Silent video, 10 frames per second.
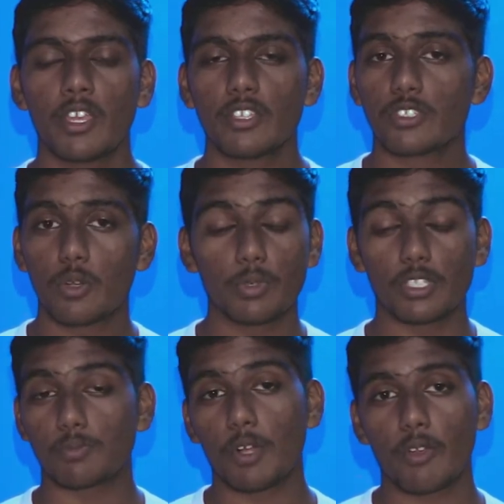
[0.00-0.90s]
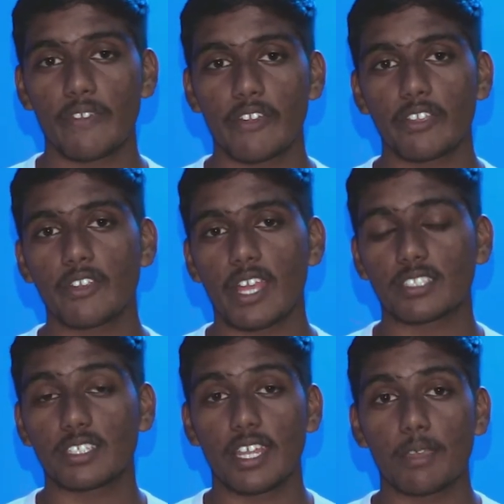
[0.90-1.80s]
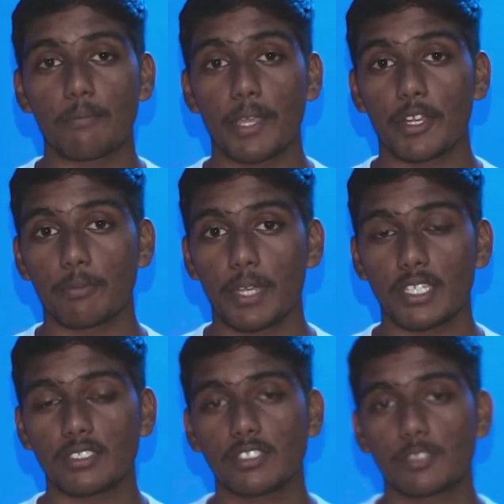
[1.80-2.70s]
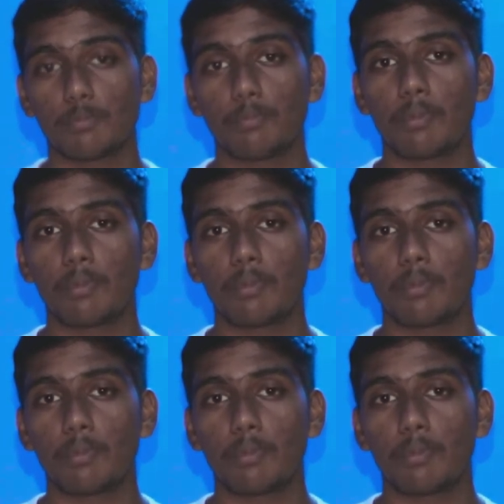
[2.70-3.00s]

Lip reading: So with the smaller variant, you're actually getting bigger bezels,